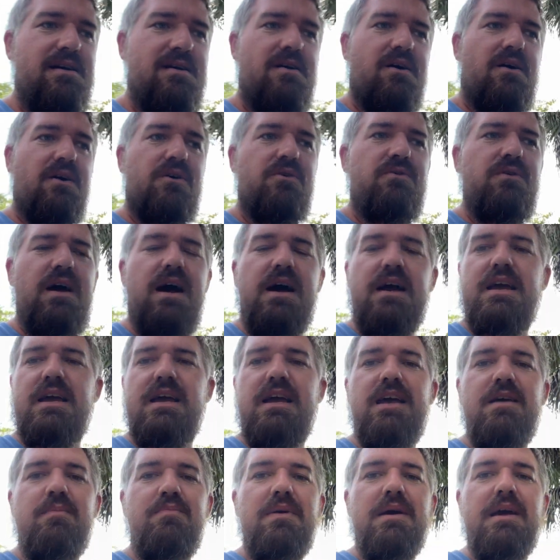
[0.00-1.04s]
are you not
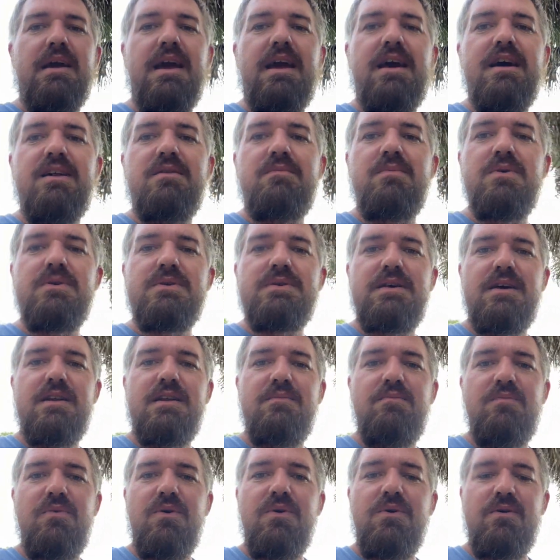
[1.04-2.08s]
keeping animals
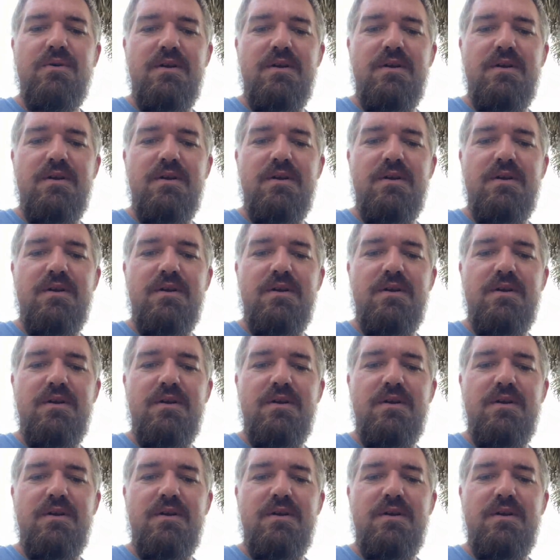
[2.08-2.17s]
anymore?